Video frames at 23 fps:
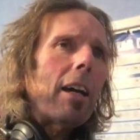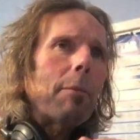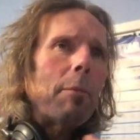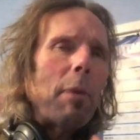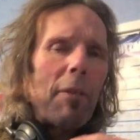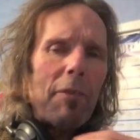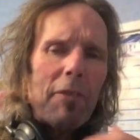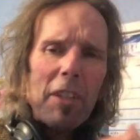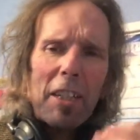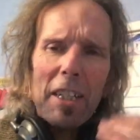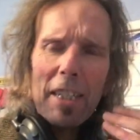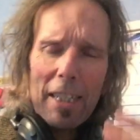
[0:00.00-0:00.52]

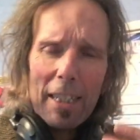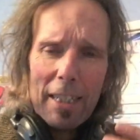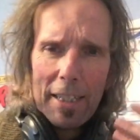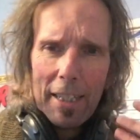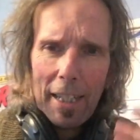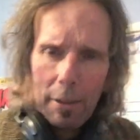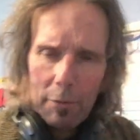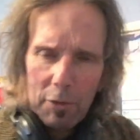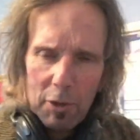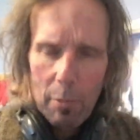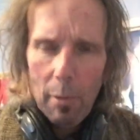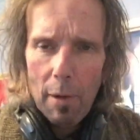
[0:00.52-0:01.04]
My flip of the
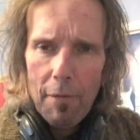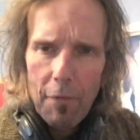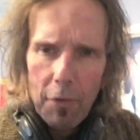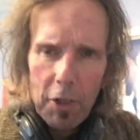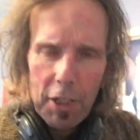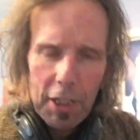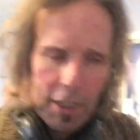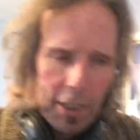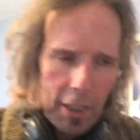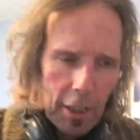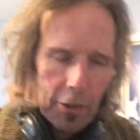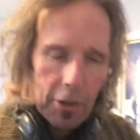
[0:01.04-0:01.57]
snaps on my
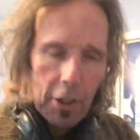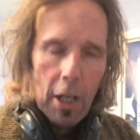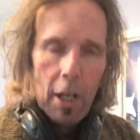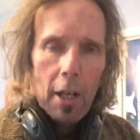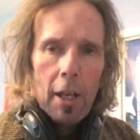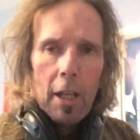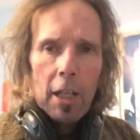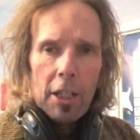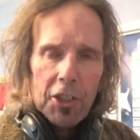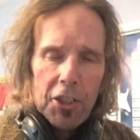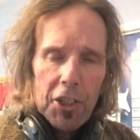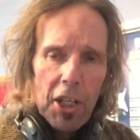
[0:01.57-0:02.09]
voice does.
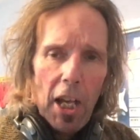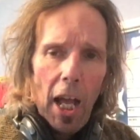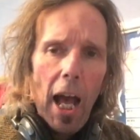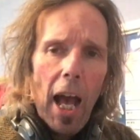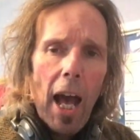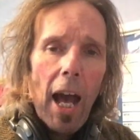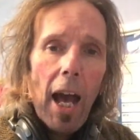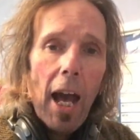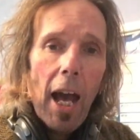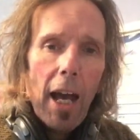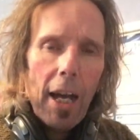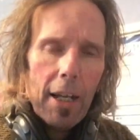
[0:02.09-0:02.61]

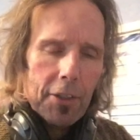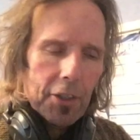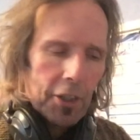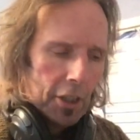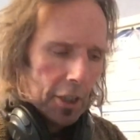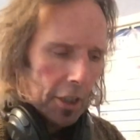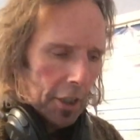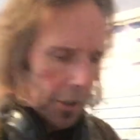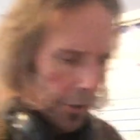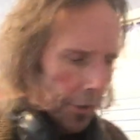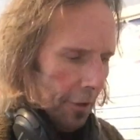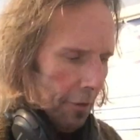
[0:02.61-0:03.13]
Chart
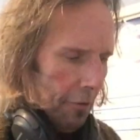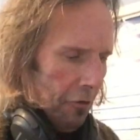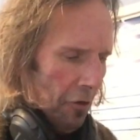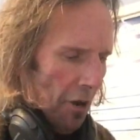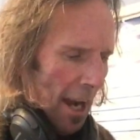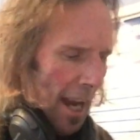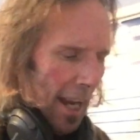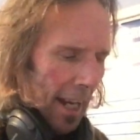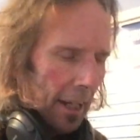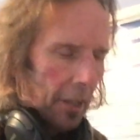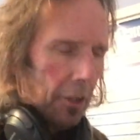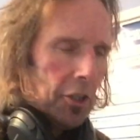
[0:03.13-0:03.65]

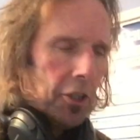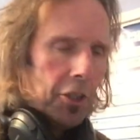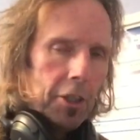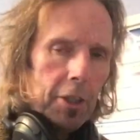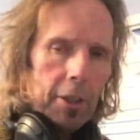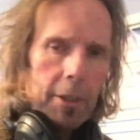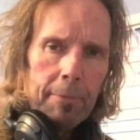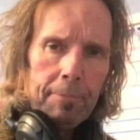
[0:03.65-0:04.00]
cracks.